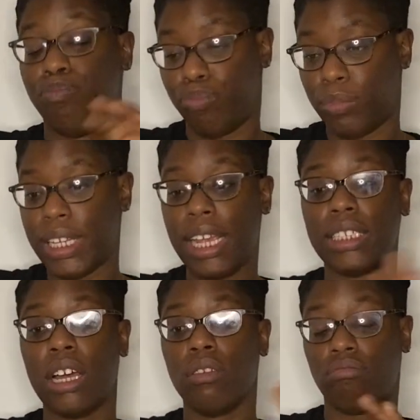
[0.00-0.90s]
takes
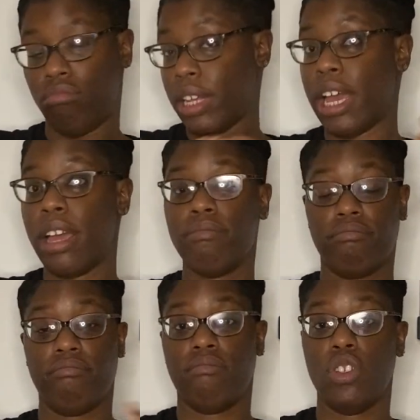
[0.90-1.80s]
out
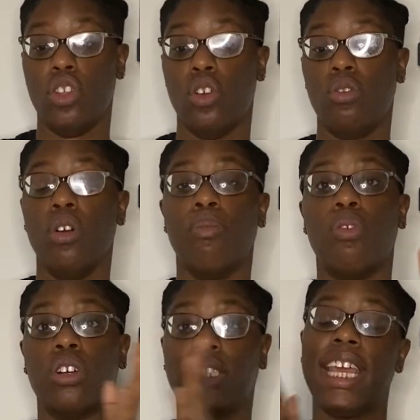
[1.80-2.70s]
that,
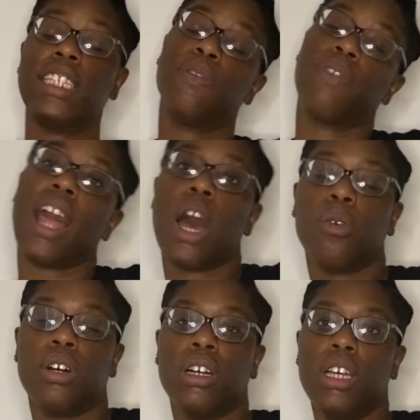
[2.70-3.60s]
takes
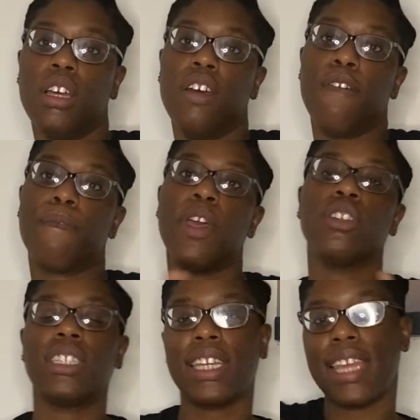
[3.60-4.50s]
flour,
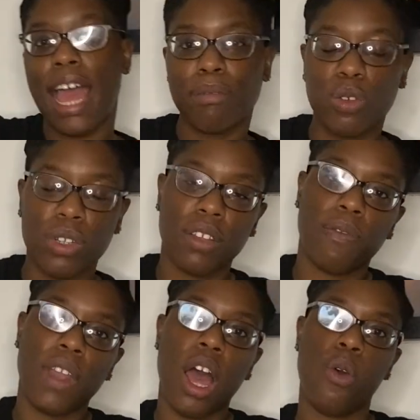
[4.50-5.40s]
fills the capsule with the
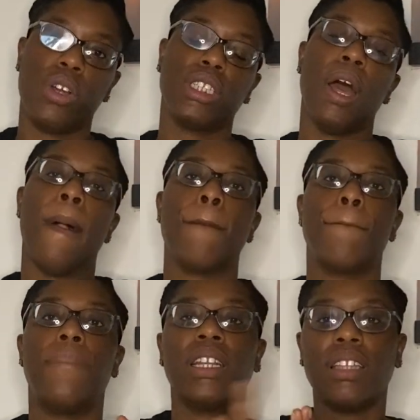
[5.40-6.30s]
flowers,
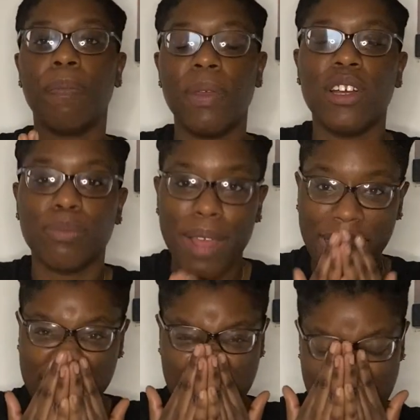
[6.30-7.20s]
put the pills
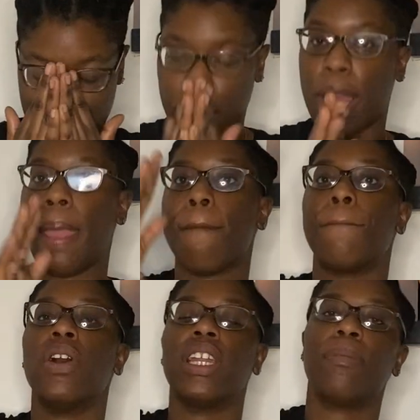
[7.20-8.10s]
back together, and
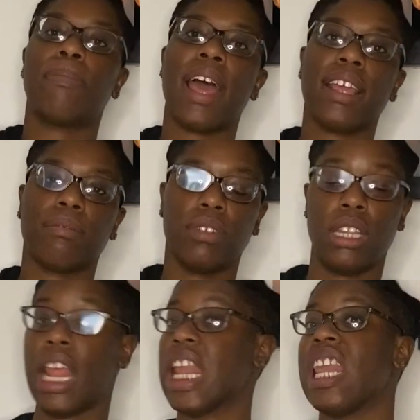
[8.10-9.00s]
put it back
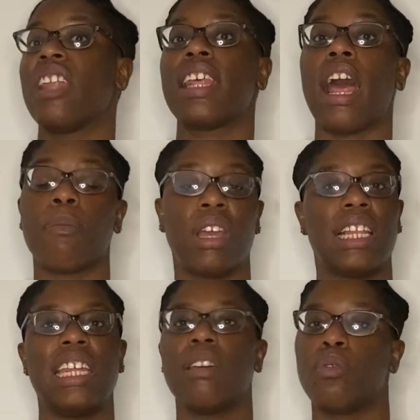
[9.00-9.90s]
like nothing happened.
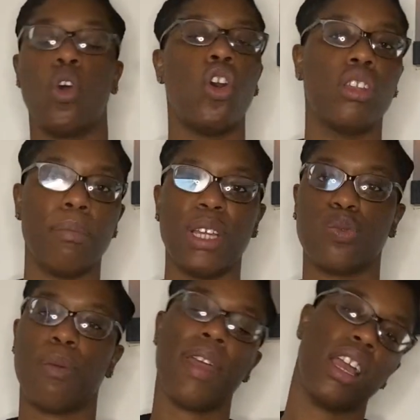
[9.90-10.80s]
Clean up all the mess,
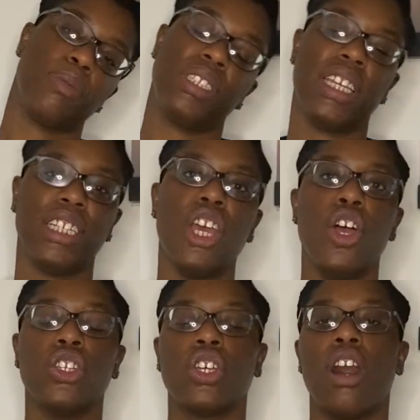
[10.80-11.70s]
went back upstairs.
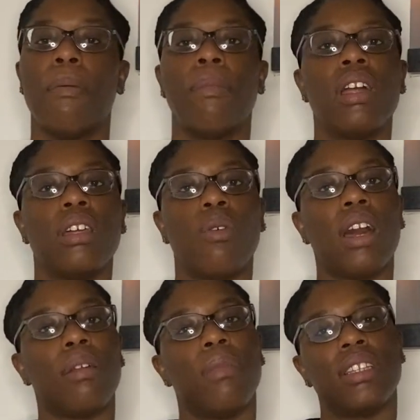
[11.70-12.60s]
So her mother,
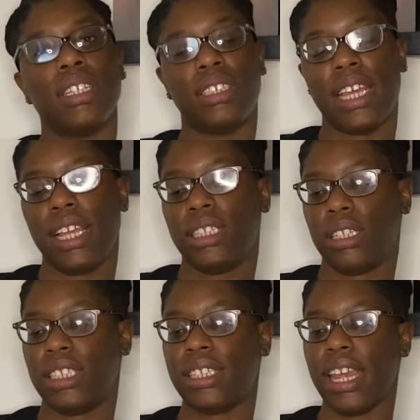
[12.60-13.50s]
while the mother
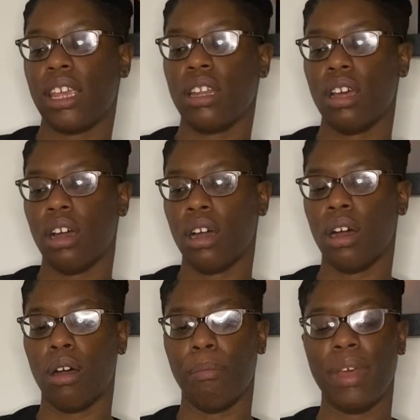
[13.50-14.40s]
is taking
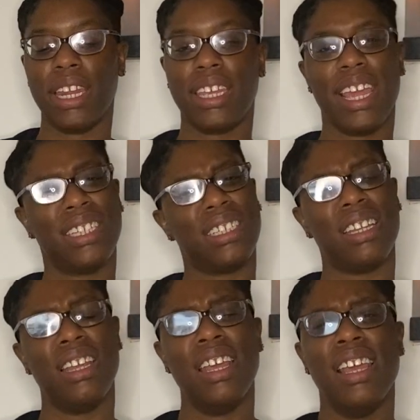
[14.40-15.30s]
her
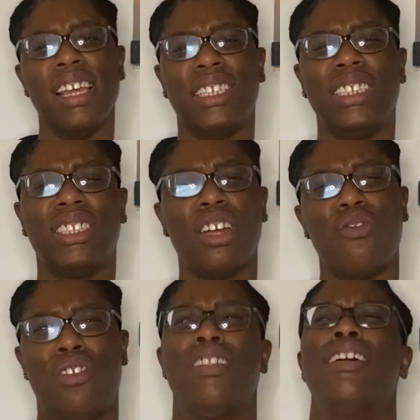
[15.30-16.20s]
medication, she
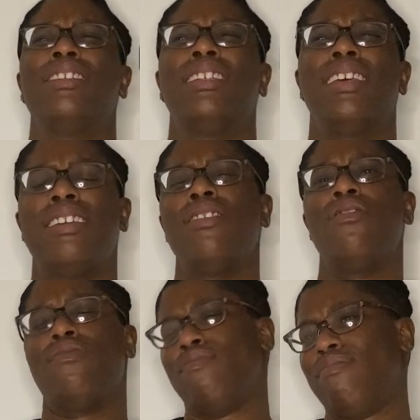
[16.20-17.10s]
started realizing like,
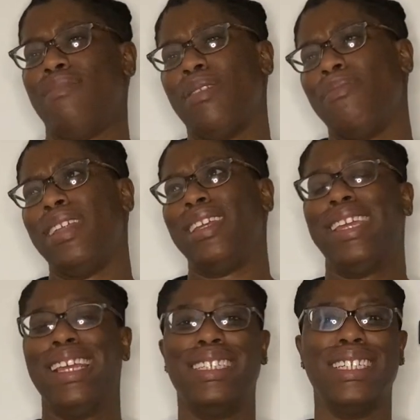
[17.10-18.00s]
yo, my
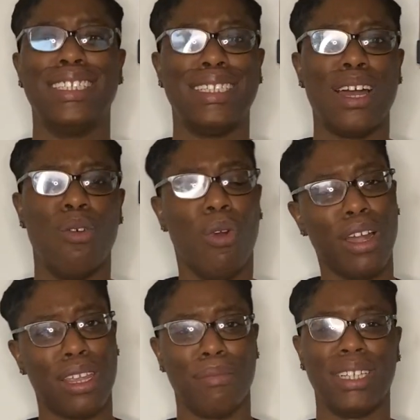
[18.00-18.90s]
medication is not
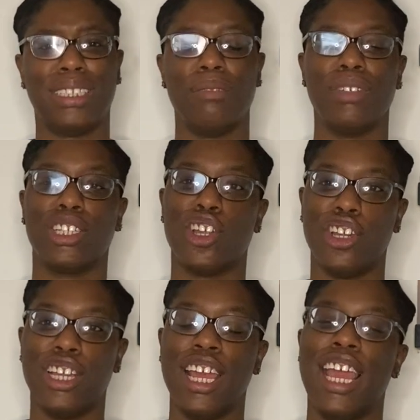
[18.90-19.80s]
working. My stomach's
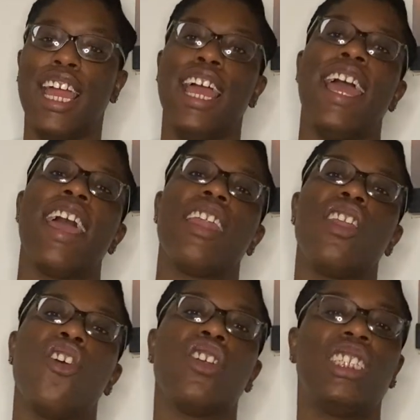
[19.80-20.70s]
hurt. Hannah
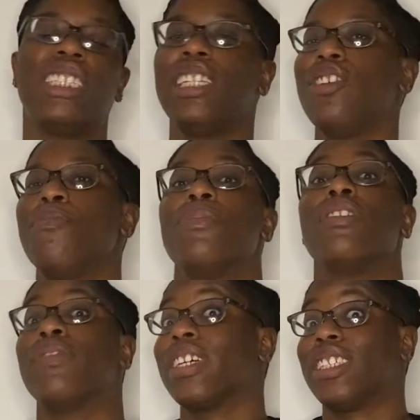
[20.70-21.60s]
notices the little
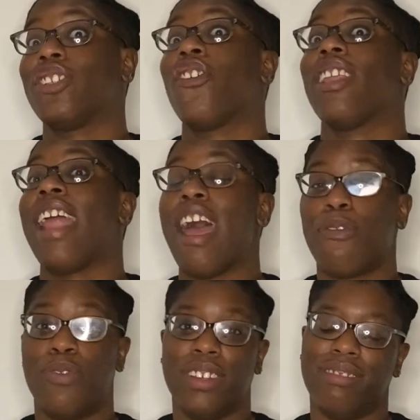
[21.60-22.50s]
motherfucker start
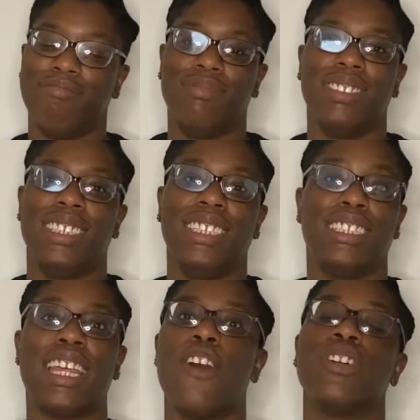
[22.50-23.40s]
laughing.
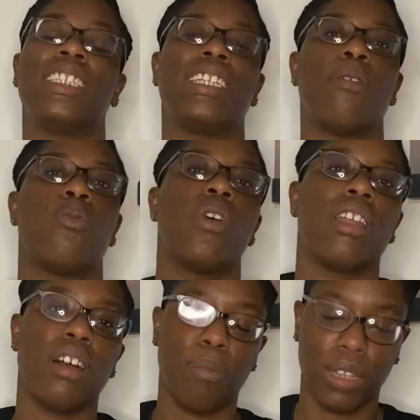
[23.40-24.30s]
That was step 1
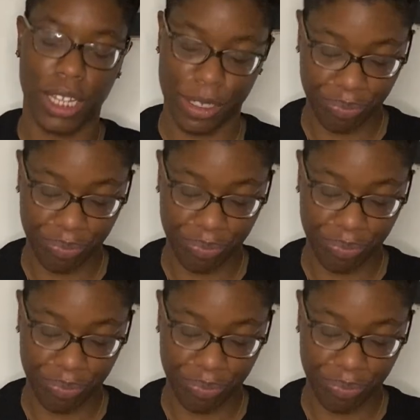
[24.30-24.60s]
of her plan.